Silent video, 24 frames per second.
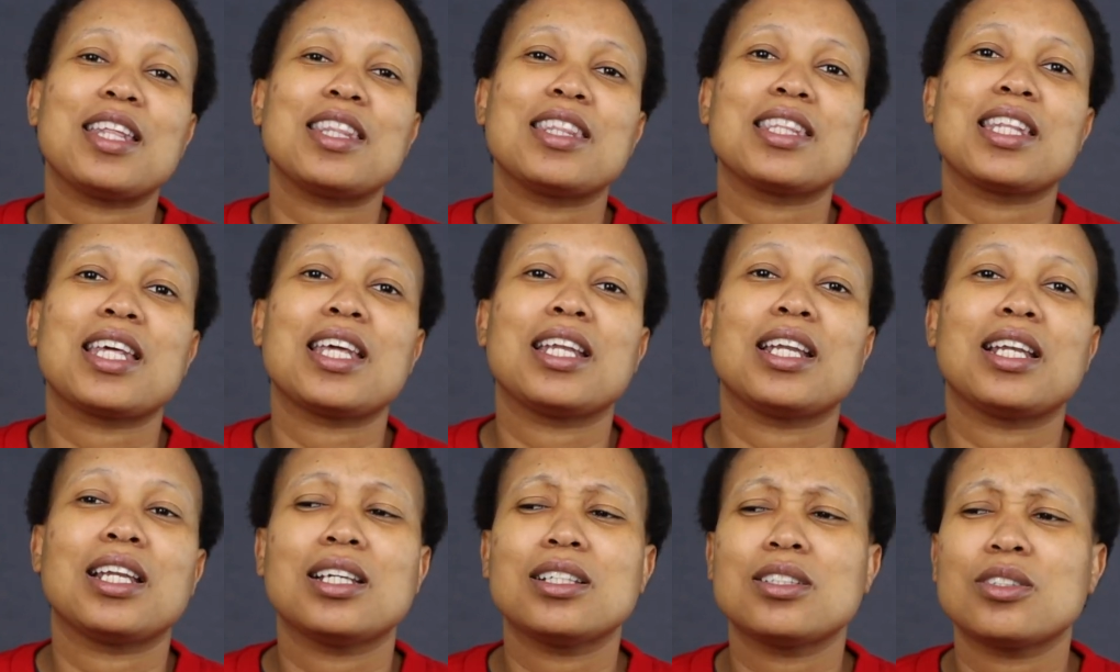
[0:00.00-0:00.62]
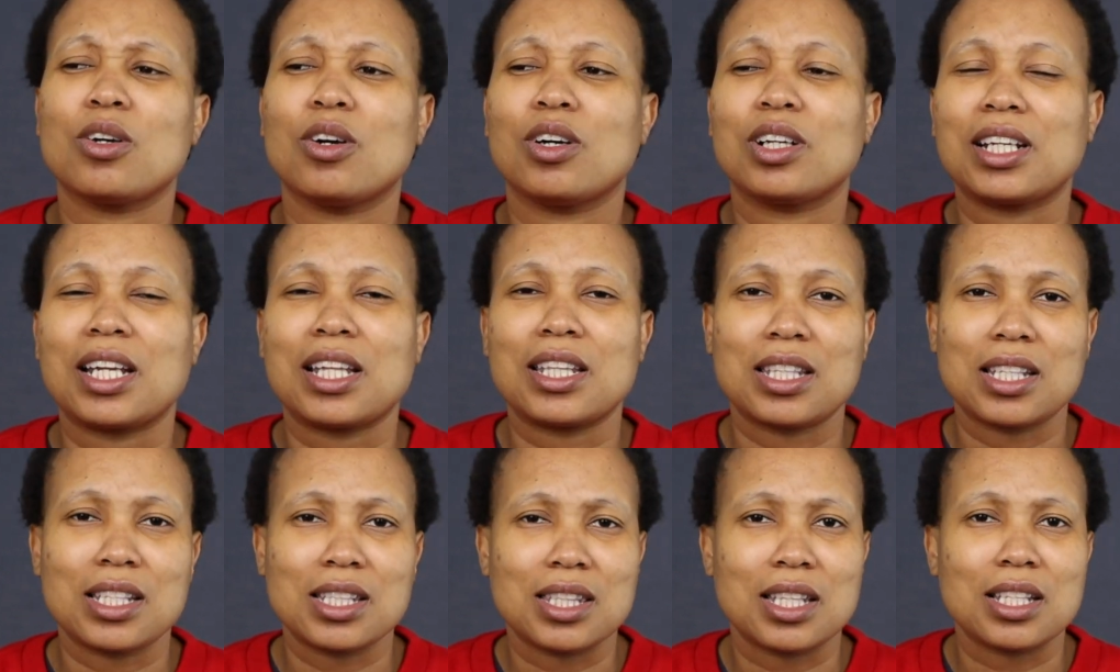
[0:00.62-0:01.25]
and then later on
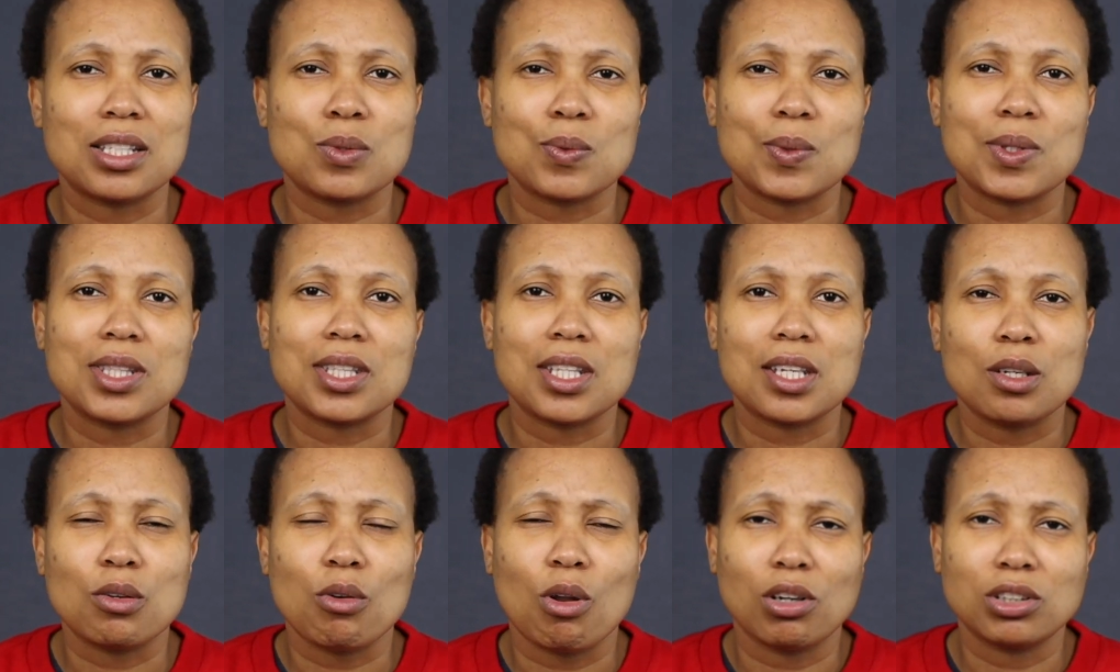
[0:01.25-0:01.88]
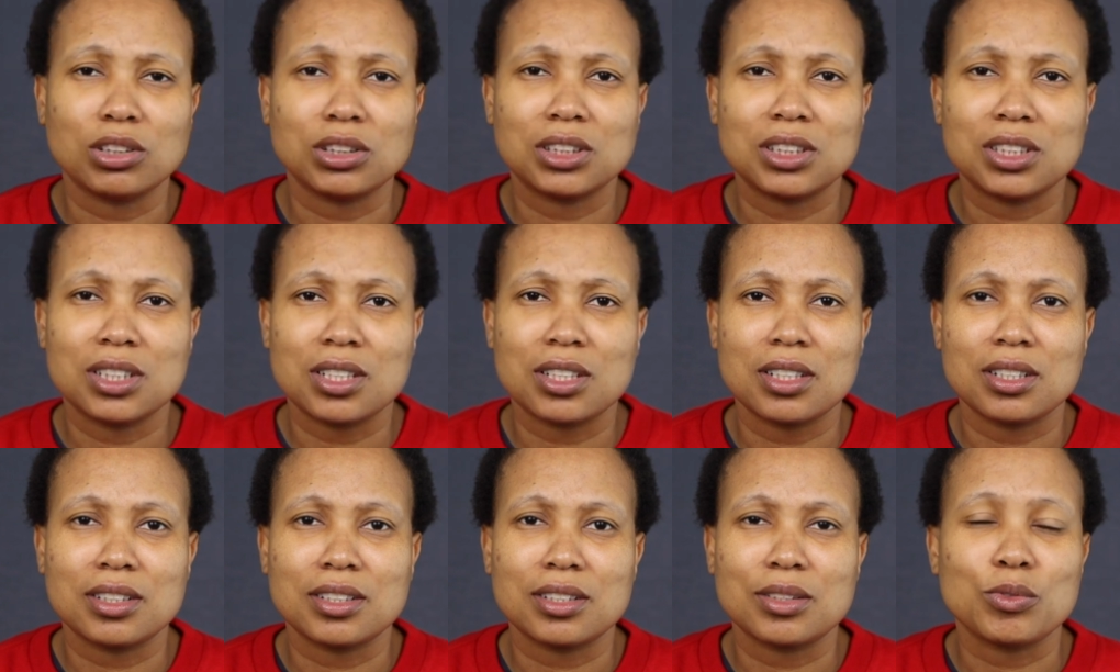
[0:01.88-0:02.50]
I think that's when they
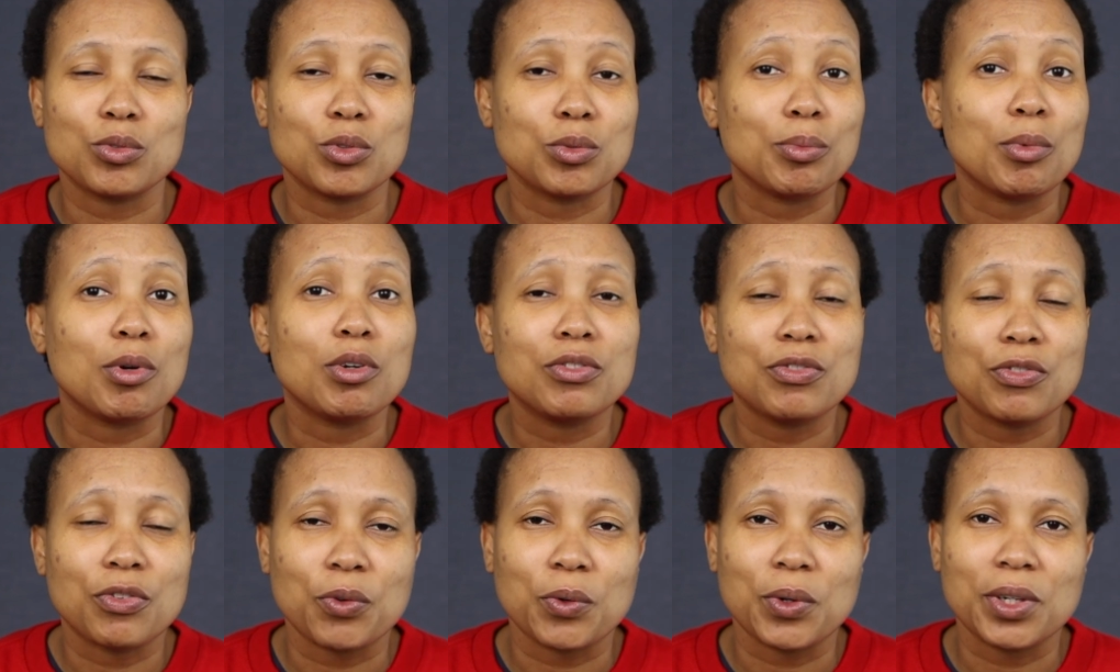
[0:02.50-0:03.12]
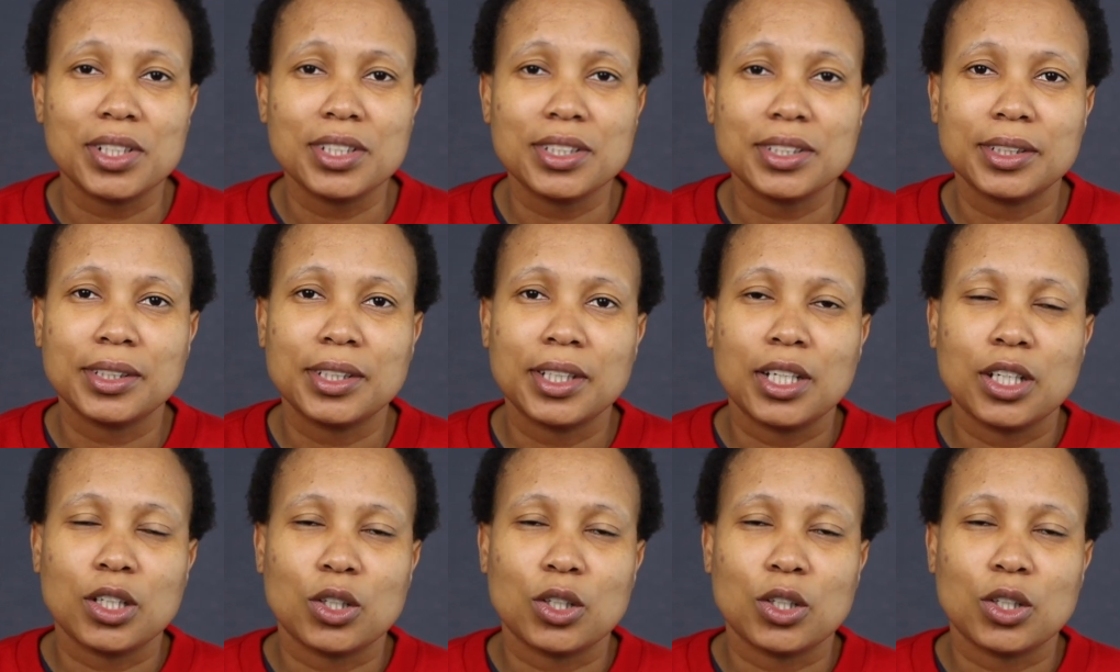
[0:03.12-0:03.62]
launched the remote for it,